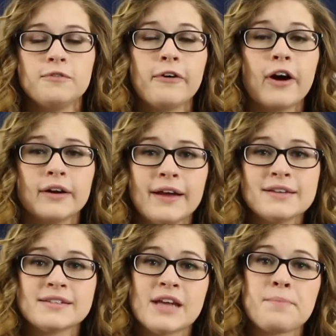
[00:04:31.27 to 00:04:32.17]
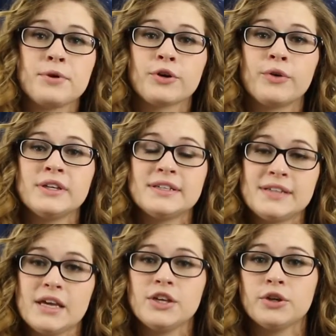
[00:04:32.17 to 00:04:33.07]
For our next step, you're going to
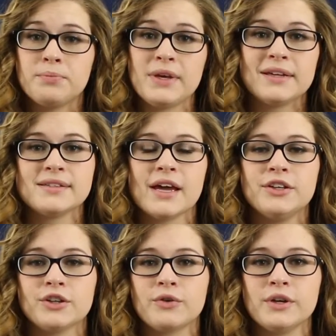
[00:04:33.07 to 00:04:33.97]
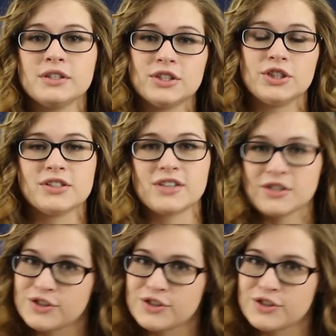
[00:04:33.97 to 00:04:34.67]
take your beads and you're going to just